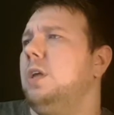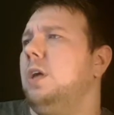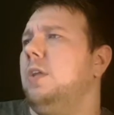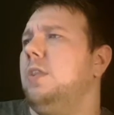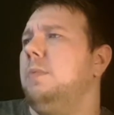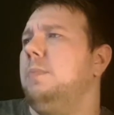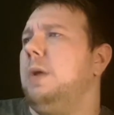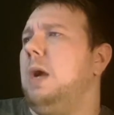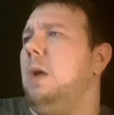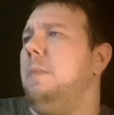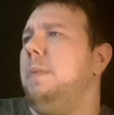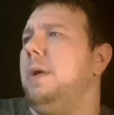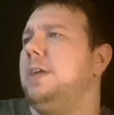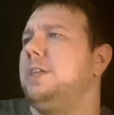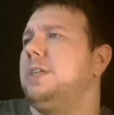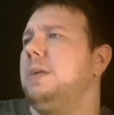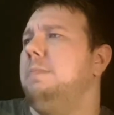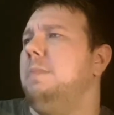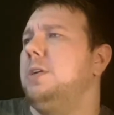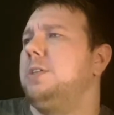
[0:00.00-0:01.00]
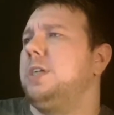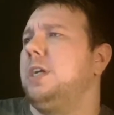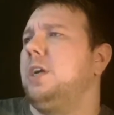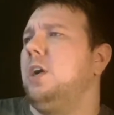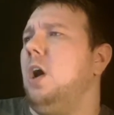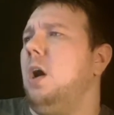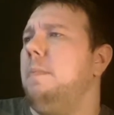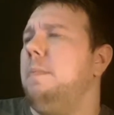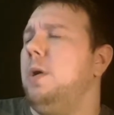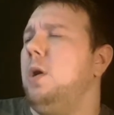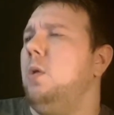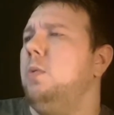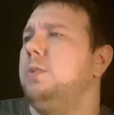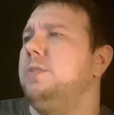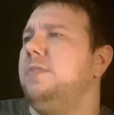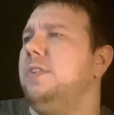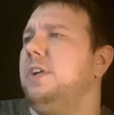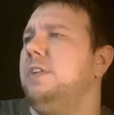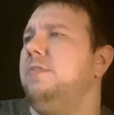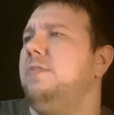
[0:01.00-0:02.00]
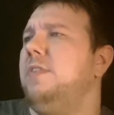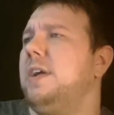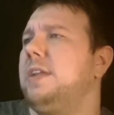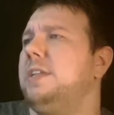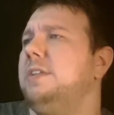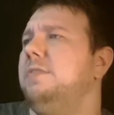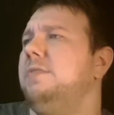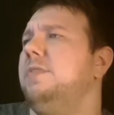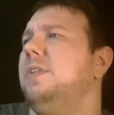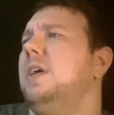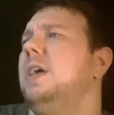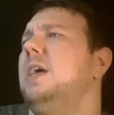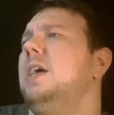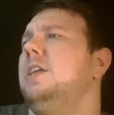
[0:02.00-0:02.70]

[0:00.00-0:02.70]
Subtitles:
The brown basket musket combo was very effective.